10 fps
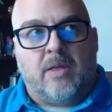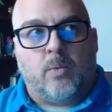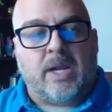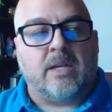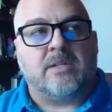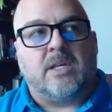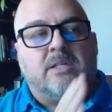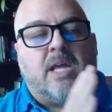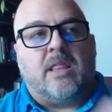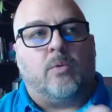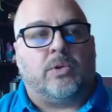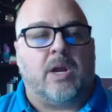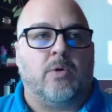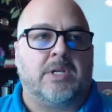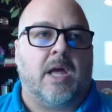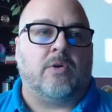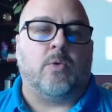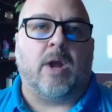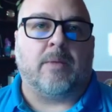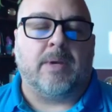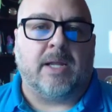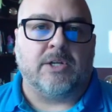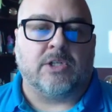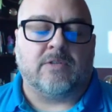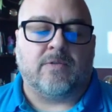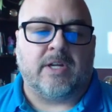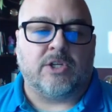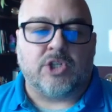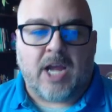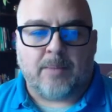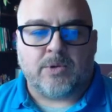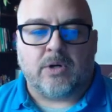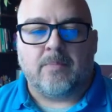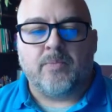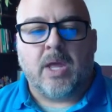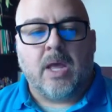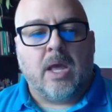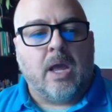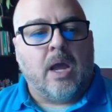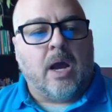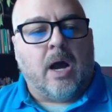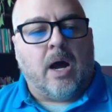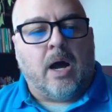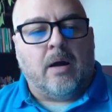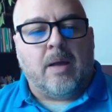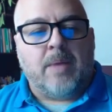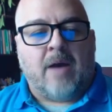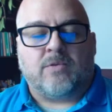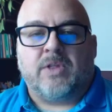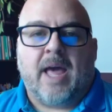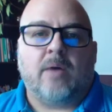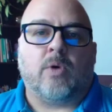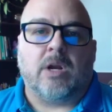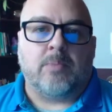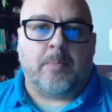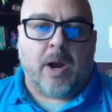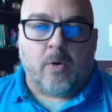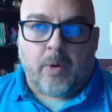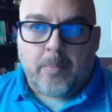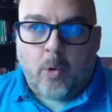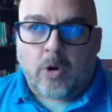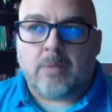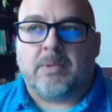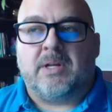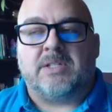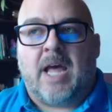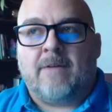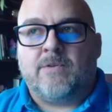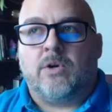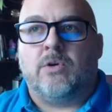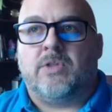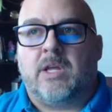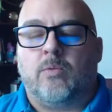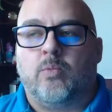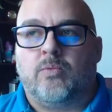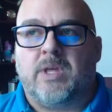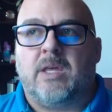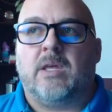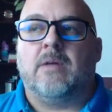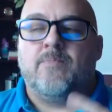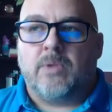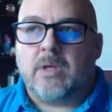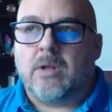and then weaknesses, and then we'll narrow it down to recommendations for each chapter. After that, we're going to prepare a report, but that's after the